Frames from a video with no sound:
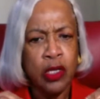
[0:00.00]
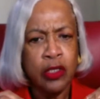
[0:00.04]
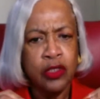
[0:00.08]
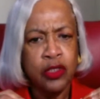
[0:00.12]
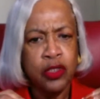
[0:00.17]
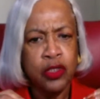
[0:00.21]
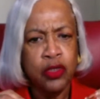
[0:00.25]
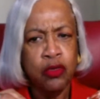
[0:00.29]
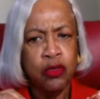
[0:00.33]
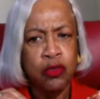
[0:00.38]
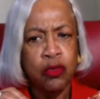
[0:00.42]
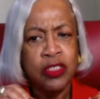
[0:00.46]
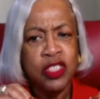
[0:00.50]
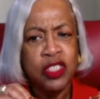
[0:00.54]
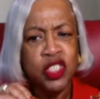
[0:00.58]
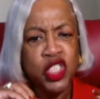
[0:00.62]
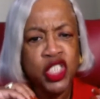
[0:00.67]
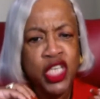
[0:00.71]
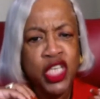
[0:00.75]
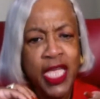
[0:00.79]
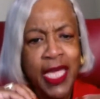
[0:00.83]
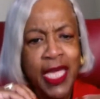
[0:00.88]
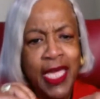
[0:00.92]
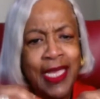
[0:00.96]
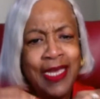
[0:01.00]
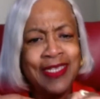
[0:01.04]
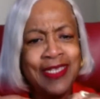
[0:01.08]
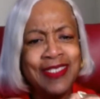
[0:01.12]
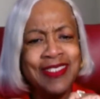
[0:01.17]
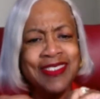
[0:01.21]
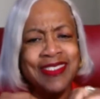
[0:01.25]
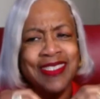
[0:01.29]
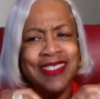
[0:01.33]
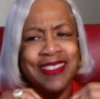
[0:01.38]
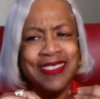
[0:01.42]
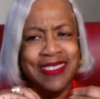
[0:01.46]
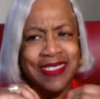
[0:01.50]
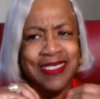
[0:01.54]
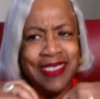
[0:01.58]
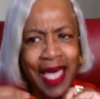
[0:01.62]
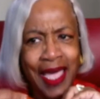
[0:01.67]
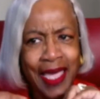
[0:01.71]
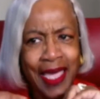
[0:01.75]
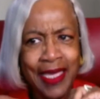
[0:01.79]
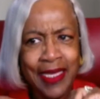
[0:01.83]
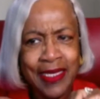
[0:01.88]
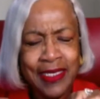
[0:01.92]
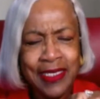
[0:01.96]
to change
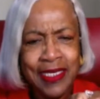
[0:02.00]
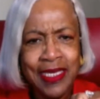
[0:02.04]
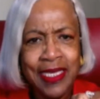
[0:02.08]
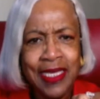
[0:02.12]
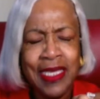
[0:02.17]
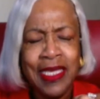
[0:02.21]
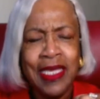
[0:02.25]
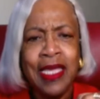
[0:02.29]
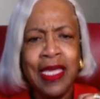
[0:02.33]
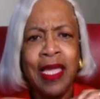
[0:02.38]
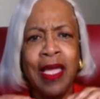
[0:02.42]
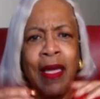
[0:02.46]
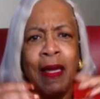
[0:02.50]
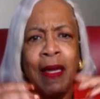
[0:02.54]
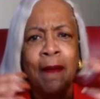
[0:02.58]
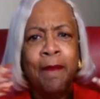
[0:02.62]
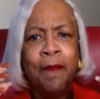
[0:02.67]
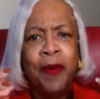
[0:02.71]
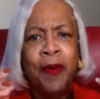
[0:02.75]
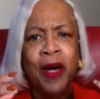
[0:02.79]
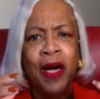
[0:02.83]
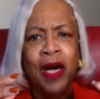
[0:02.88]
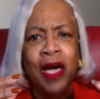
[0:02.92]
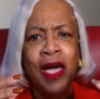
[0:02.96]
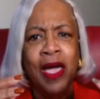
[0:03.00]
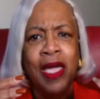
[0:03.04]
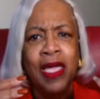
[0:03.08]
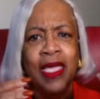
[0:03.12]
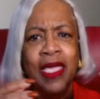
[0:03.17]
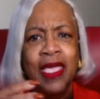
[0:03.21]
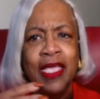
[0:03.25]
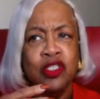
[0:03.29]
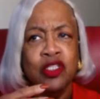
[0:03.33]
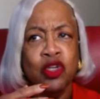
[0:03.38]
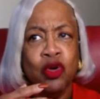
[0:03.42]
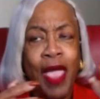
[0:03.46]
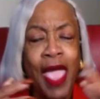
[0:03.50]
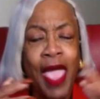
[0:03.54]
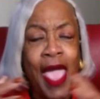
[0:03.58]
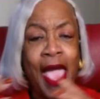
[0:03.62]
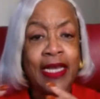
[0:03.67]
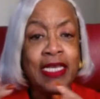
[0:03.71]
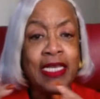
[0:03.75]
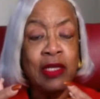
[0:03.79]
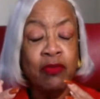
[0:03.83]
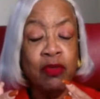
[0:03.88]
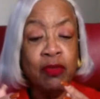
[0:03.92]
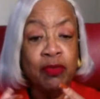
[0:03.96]
society by
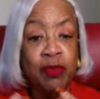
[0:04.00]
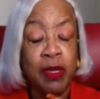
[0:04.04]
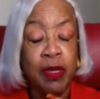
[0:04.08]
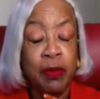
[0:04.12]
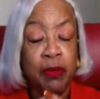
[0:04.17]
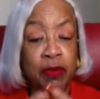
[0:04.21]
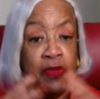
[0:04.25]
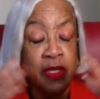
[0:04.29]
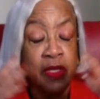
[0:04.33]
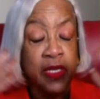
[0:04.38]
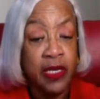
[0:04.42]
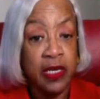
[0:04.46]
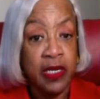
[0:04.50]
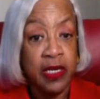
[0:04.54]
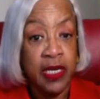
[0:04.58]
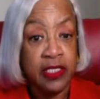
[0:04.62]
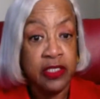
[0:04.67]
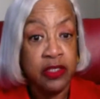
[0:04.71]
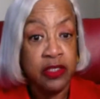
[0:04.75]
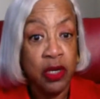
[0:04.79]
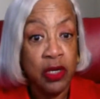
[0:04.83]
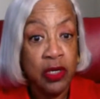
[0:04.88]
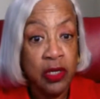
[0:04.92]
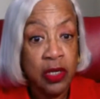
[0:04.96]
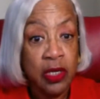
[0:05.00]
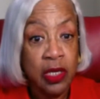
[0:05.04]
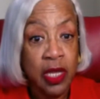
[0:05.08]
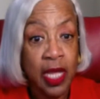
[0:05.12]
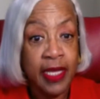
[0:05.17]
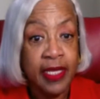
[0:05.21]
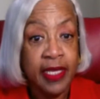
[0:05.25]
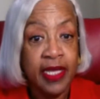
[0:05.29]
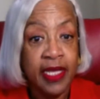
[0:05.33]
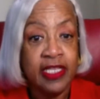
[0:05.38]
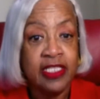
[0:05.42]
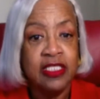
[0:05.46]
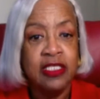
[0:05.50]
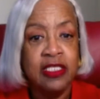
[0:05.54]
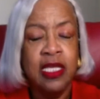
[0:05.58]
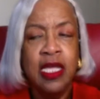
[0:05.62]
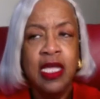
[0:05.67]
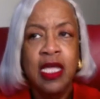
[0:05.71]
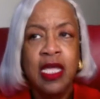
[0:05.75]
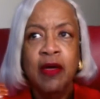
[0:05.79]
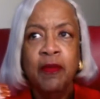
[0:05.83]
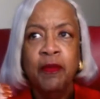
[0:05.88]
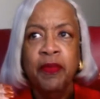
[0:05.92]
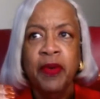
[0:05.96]
interacting with people that didn't necessarily look like us,
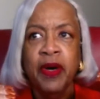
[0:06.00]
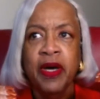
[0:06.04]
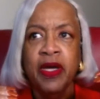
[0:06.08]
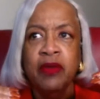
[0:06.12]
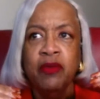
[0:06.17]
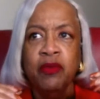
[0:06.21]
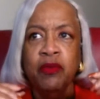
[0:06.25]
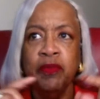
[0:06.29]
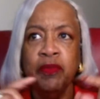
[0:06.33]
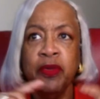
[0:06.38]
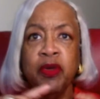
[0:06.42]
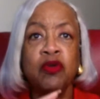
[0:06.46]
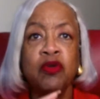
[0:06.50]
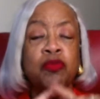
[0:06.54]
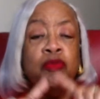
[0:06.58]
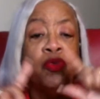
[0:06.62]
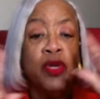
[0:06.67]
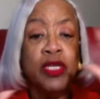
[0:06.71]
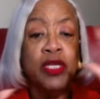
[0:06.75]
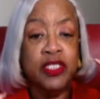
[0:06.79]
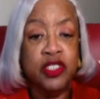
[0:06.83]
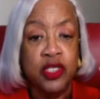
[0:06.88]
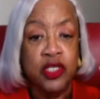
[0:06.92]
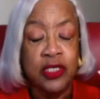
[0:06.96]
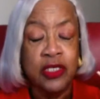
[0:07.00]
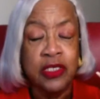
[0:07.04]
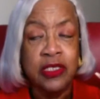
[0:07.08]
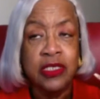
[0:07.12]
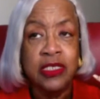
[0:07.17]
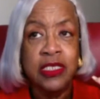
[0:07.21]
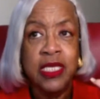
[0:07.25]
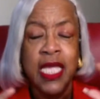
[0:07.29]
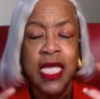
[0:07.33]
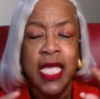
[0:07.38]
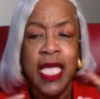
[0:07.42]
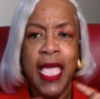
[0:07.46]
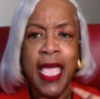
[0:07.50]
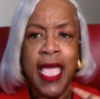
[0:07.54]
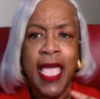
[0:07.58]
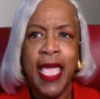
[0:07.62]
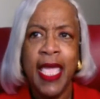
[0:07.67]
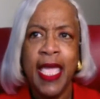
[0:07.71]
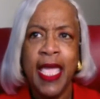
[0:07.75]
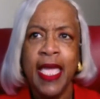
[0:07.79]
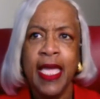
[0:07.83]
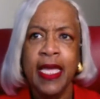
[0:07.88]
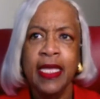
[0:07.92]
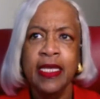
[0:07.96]
but build bridges.
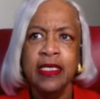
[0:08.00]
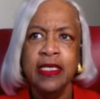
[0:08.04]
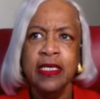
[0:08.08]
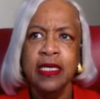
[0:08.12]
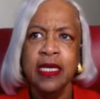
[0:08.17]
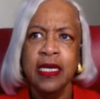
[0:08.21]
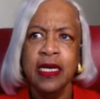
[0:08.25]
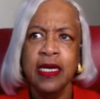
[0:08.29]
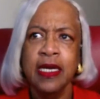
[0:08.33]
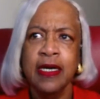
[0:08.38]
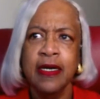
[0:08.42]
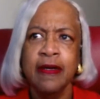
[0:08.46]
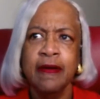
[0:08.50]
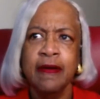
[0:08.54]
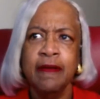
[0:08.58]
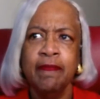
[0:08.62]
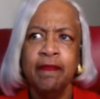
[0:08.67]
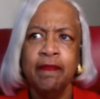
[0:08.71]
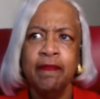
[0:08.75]
And I